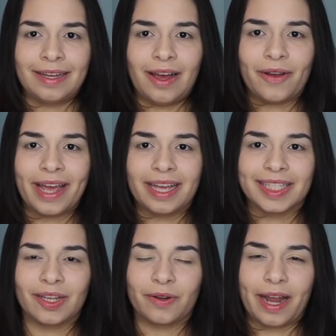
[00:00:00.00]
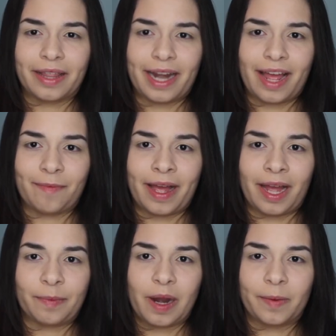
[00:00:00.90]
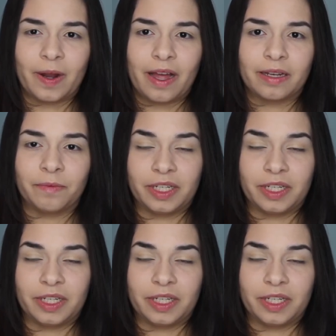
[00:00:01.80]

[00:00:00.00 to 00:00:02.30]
Okay, so now that I have my eye primer on,